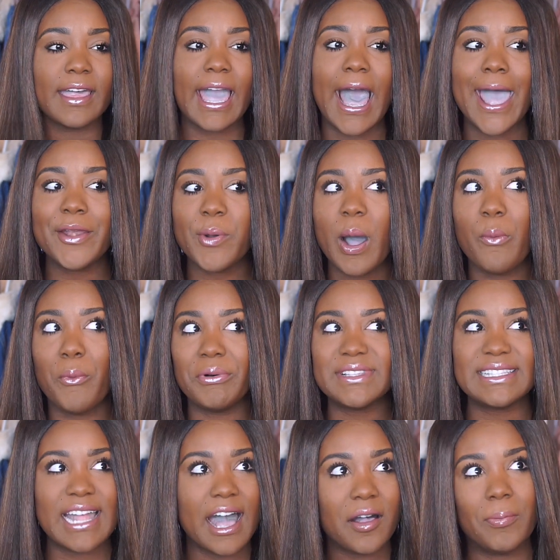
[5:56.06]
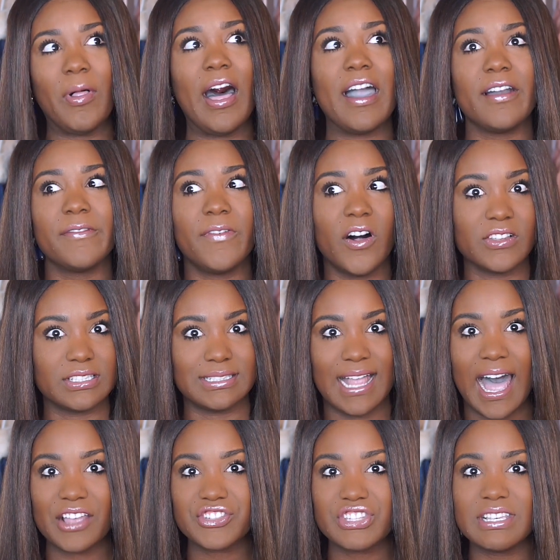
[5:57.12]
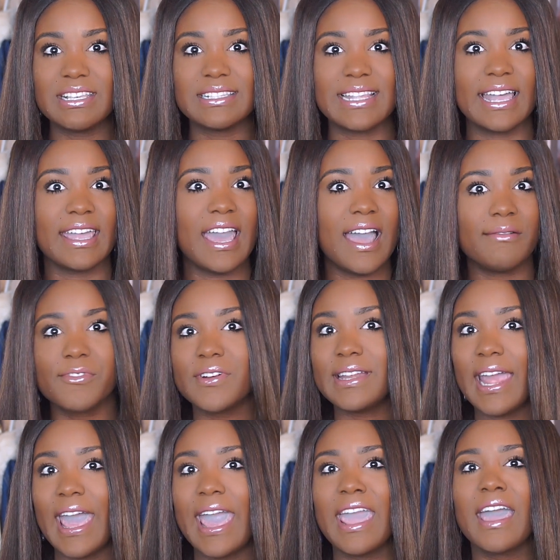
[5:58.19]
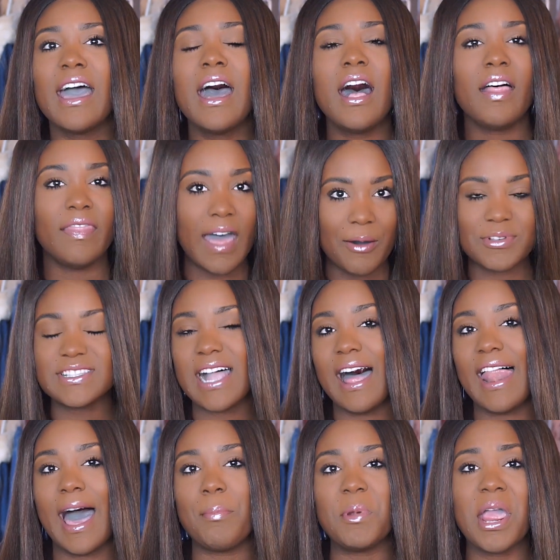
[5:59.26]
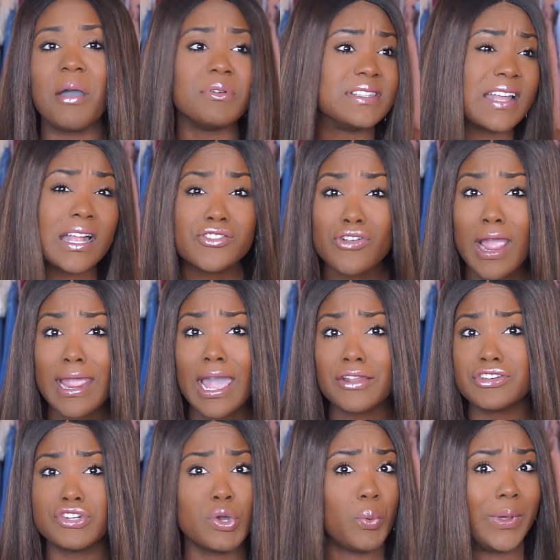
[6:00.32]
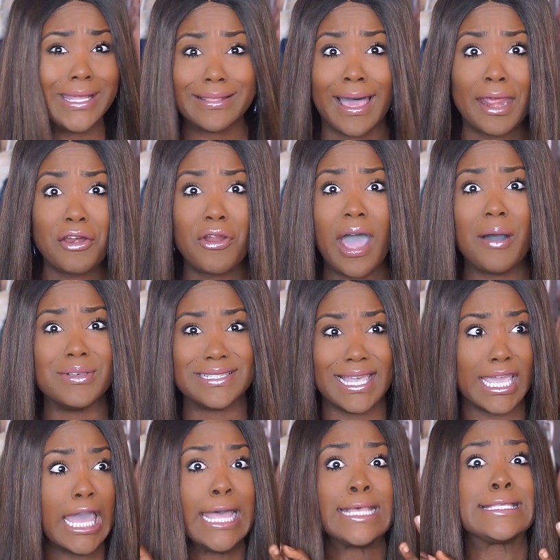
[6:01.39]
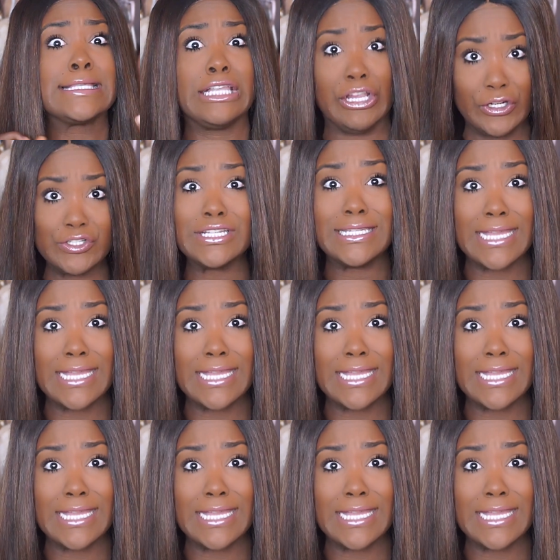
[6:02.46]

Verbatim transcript: like I know I was not applying false lashes like every day. That was not happening. I was not trying out to do a wing liner. I was like scared